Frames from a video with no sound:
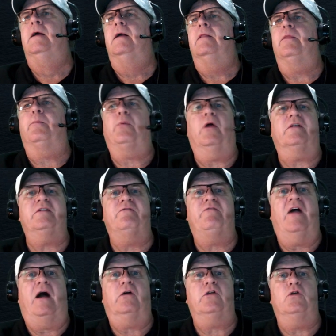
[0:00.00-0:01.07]
The present
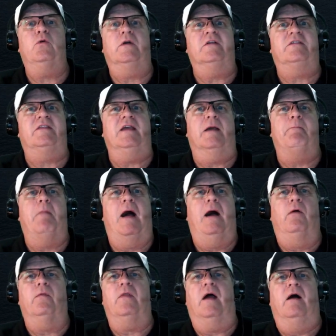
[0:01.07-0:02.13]
value is the
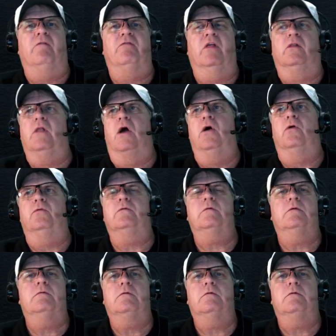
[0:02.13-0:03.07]
amount of the loan.